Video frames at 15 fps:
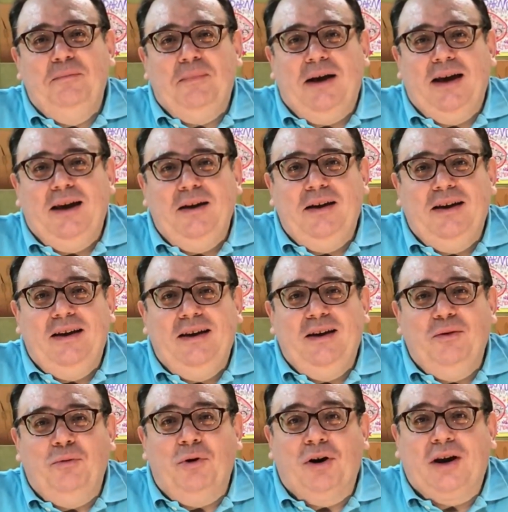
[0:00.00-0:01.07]

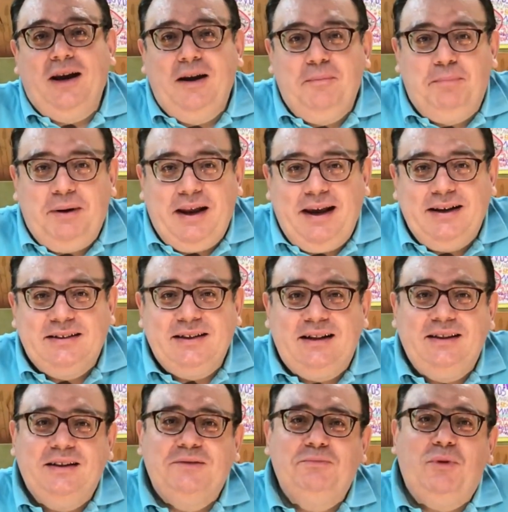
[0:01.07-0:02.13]
my working place
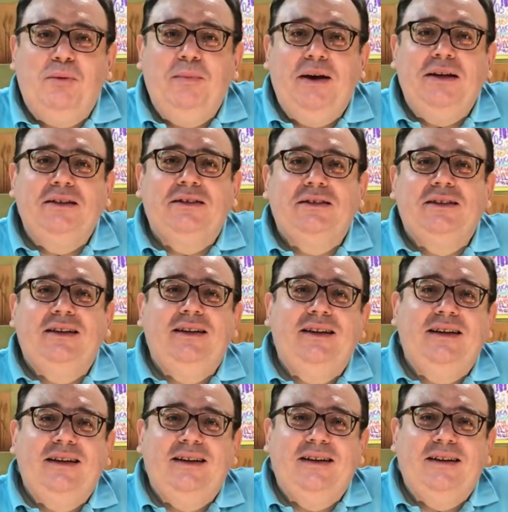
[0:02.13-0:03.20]
at this moment,
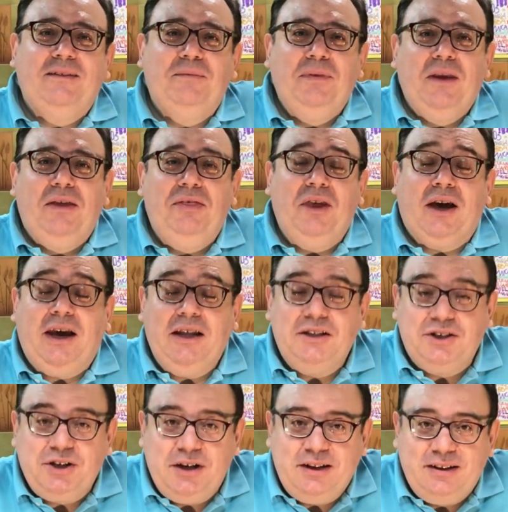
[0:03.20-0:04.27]
the
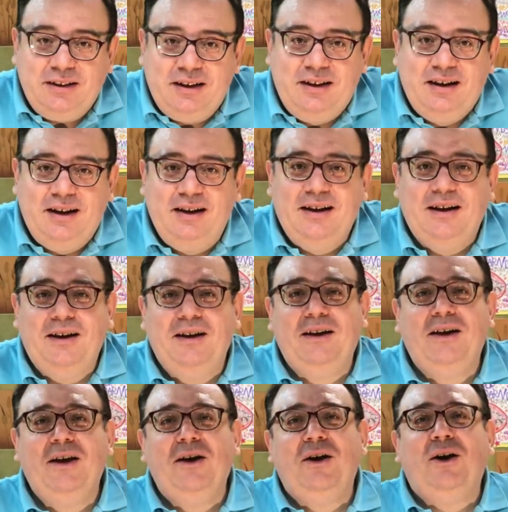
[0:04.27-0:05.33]
kitchen
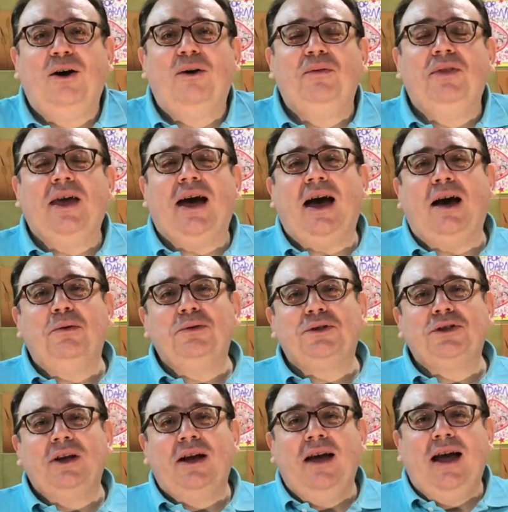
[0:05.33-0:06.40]
of the
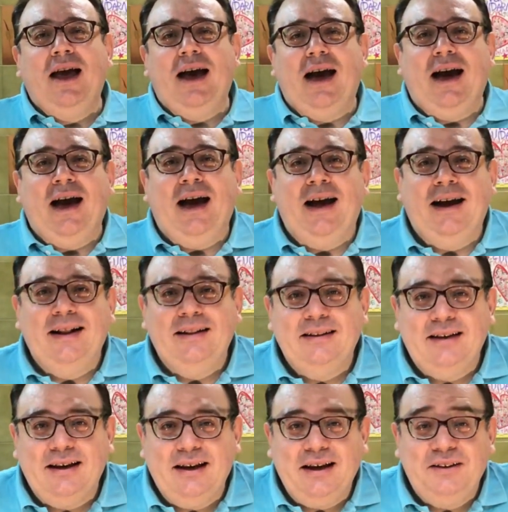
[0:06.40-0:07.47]
house,
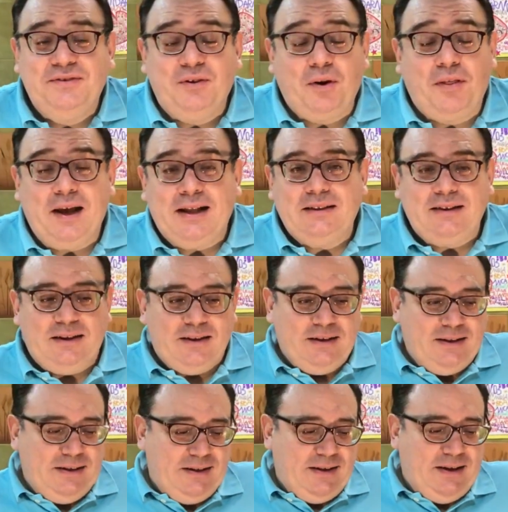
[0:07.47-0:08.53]
and it's for that
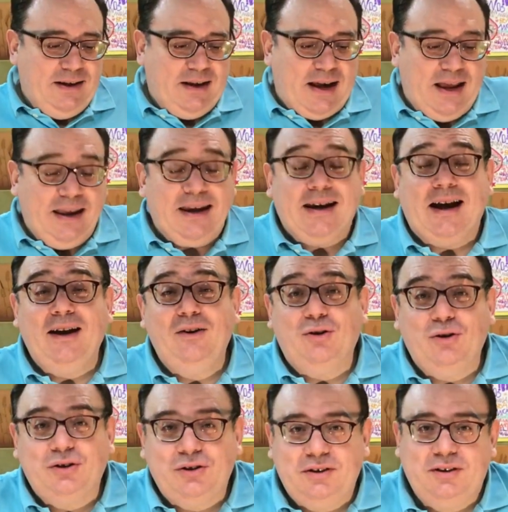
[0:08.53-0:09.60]
I
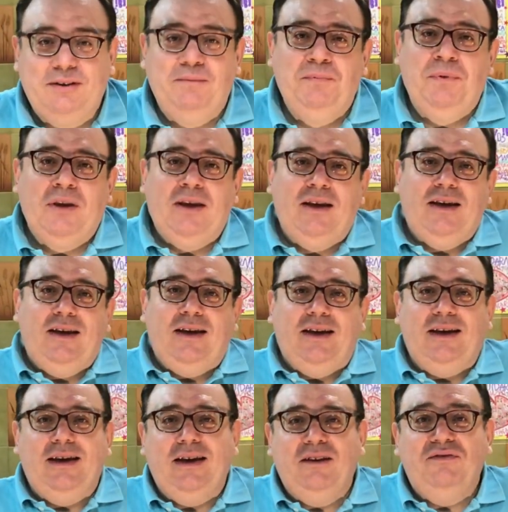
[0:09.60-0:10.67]
cannot
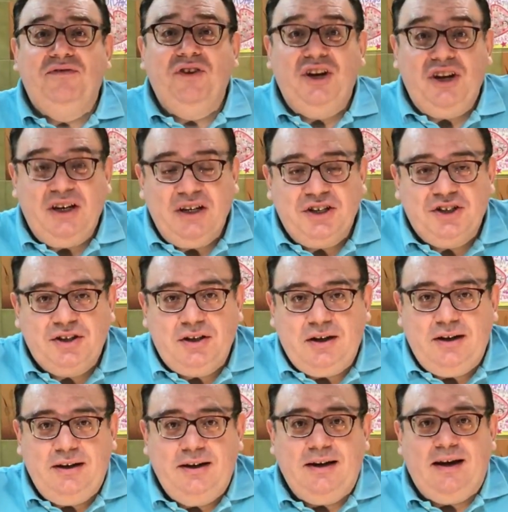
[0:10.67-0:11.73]
finish.
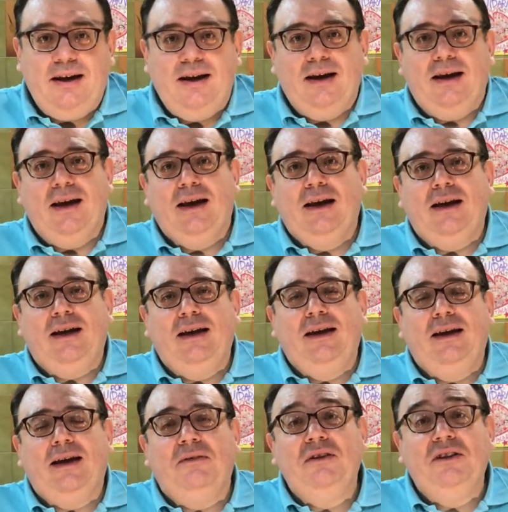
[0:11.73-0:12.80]
I
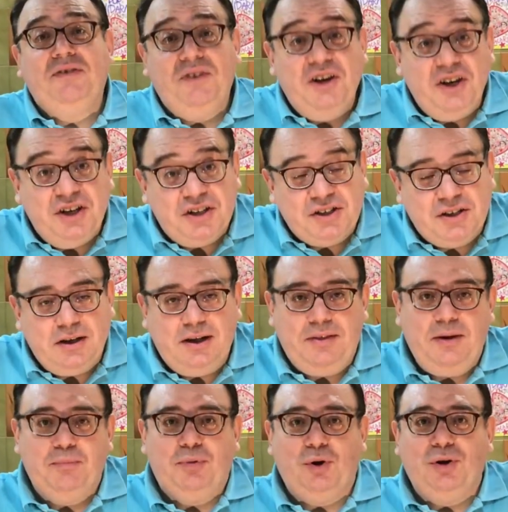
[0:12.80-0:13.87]
haven't finished
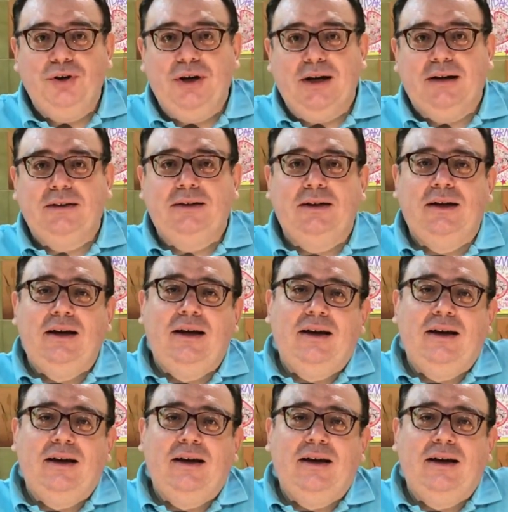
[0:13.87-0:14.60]
the project